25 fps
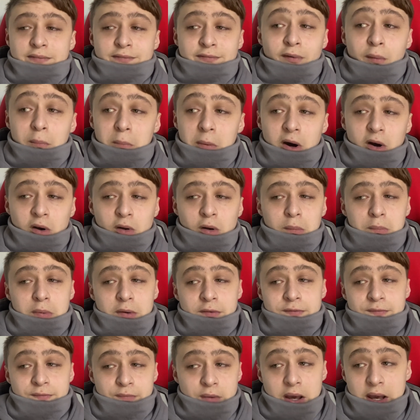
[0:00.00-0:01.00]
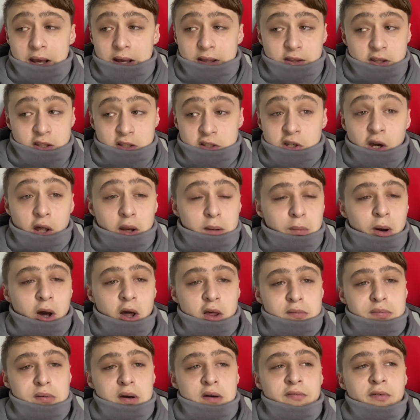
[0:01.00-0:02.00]
football club of the Tottenham
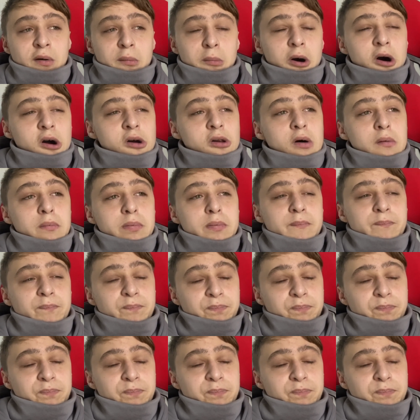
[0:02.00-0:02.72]
Hotspur Football Club.